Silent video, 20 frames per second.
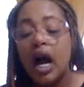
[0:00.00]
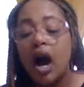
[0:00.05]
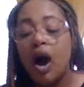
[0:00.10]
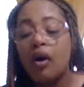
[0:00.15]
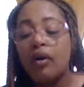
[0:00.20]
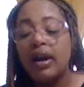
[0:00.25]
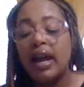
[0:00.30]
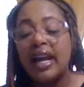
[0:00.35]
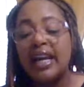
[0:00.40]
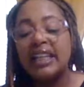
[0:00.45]

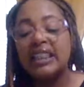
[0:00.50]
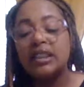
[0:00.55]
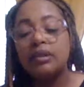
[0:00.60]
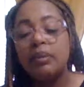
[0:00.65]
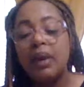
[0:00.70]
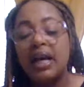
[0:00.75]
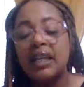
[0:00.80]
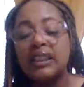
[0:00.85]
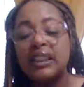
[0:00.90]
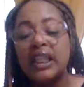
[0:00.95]
Okay, and this
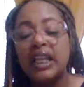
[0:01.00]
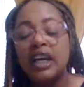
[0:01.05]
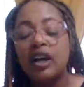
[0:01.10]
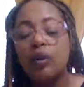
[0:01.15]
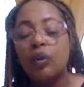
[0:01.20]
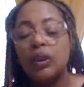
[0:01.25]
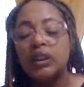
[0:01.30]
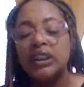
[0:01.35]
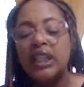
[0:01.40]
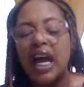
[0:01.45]
masculine here
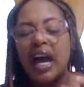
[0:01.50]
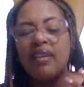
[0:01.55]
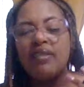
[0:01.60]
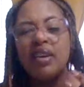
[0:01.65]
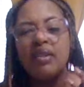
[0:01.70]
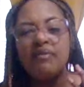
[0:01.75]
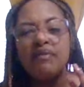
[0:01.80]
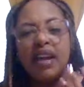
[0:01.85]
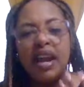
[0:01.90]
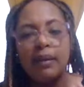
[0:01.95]
wants to have
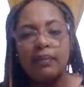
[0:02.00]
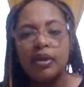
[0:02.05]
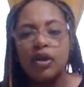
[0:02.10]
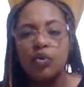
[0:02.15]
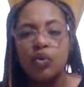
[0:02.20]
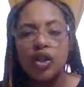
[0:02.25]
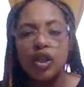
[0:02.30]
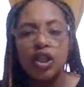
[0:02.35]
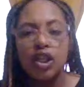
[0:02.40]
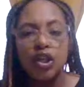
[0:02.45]
a family
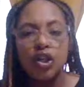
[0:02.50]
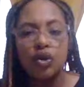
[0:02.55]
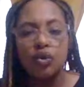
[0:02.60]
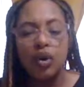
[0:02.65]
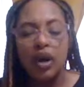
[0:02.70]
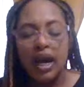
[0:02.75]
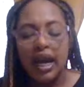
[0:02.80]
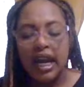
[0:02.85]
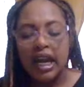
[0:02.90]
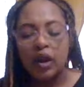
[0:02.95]
with you.
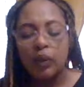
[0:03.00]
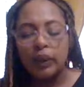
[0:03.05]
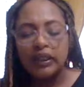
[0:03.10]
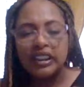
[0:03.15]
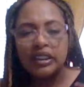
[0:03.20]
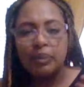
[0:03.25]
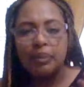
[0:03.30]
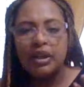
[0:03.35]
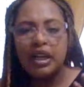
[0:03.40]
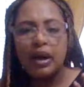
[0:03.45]
He wants
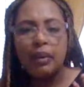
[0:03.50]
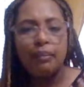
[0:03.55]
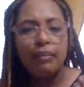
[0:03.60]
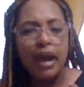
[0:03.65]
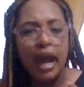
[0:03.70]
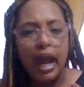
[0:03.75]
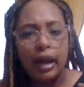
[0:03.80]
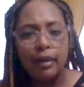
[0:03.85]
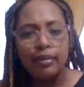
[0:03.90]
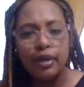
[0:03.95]
to put a
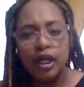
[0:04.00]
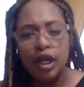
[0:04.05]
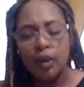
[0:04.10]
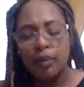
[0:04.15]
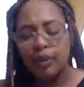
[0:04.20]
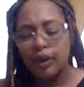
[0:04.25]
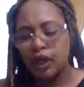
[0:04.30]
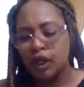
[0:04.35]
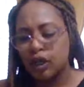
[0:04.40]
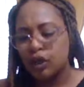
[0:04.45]
baby
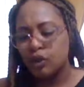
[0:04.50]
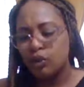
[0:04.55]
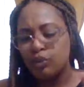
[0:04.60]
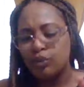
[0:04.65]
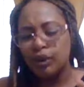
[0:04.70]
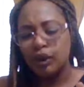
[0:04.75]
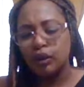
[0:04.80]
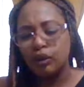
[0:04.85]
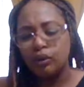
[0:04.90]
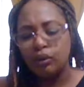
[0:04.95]
up in you,
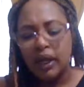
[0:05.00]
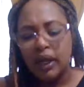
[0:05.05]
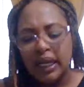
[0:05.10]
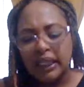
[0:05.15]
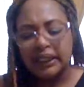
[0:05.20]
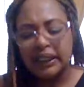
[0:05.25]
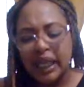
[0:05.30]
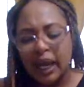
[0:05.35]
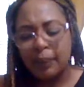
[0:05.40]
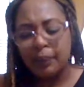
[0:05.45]
boo.
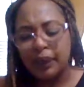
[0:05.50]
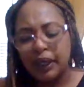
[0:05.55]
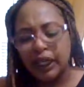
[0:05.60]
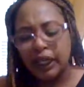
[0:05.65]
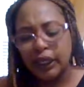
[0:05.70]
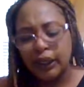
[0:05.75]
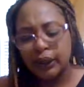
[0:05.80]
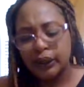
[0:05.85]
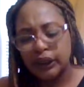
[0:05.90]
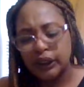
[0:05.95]
Type of
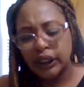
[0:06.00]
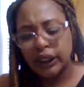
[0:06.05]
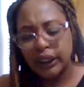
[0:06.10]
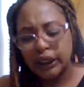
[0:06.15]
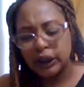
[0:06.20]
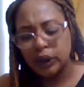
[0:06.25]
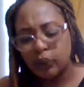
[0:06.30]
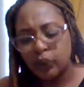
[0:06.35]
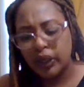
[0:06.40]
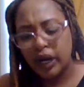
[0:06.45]
energy
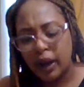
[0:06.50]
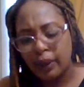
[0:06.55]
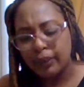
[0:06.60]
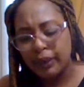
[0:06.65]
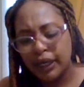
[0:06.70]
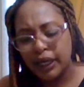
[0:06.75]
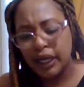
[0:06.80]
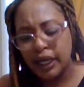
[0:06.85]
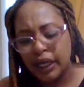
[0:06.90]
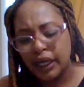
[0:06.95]
is what I'm
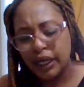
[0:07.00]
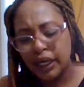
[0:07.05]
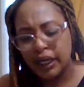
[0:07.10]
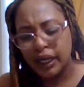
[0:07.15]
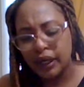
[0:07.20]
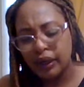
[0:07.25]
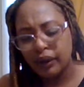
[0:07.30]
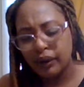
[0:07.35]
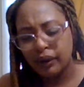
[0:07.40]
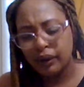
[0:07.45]
getting
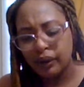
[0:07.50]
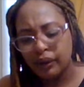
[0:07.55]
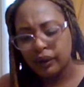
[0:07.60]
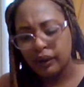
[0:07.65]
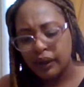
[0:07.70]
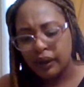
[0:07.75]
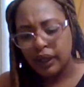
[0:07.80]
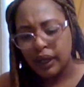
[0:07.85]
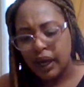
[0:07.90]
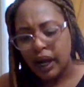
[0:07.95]
here.
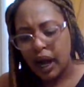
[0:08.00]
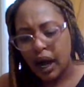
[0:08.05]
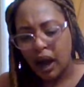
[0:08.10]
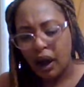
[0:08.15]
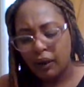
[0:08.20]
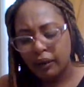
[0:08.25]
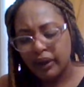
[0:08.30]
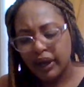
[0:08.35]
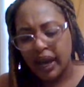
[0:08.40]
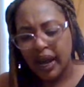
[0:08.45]

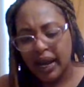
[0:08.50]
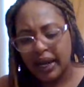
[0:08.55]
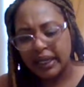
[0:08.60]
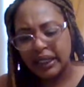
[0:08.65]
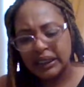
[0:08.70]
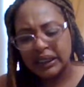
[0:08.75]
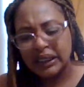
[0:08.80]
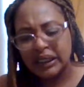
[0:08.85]
Okay, this